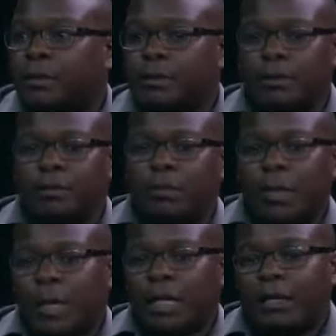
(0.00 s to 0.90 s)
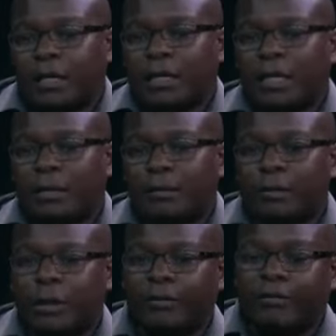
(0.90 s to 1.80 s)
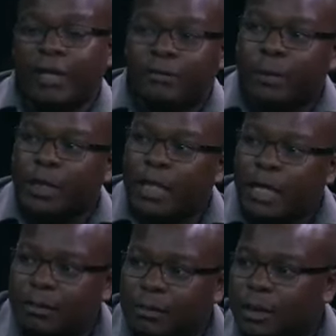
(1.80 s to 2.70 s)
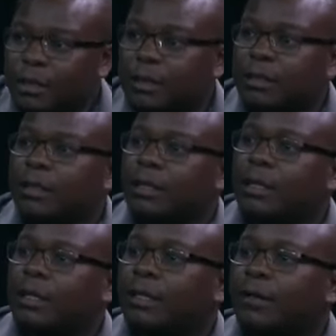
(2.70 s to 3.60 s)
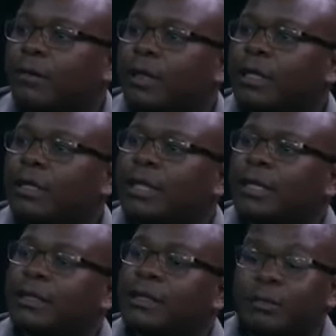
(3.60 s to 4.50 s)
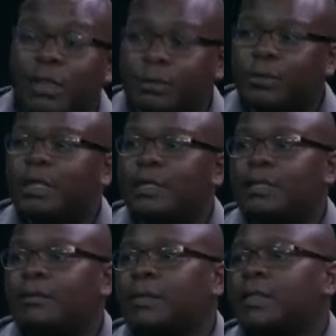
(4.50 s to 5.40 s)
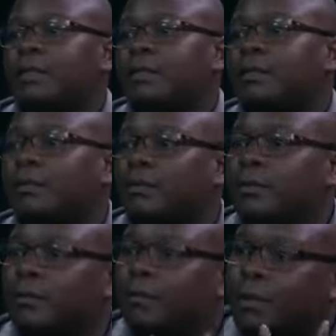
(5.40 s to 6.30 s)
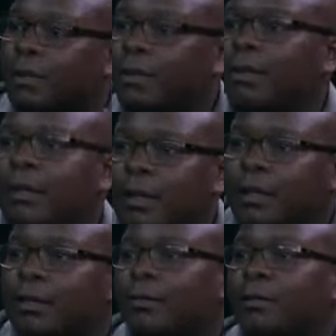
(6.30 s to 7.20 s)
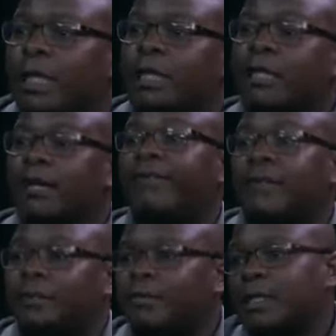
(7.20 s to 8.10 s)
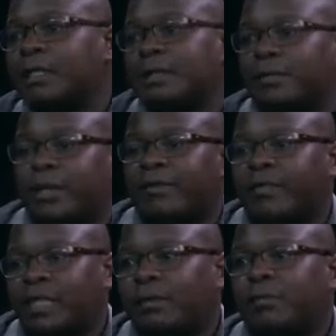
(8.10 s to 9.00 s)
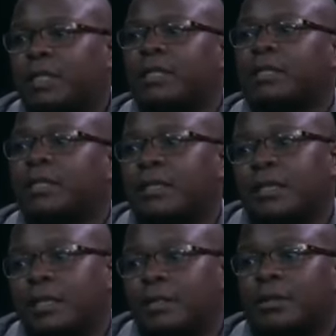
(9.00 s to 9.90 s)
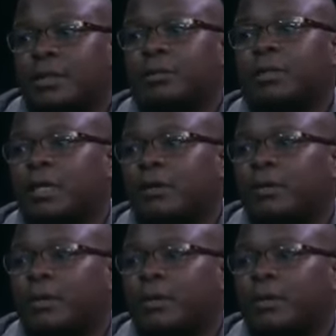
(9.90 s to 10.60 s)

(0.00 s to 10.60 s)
So my thinking would be, if government comes in with some input schemes to augment the efforts of these private companies, it would help.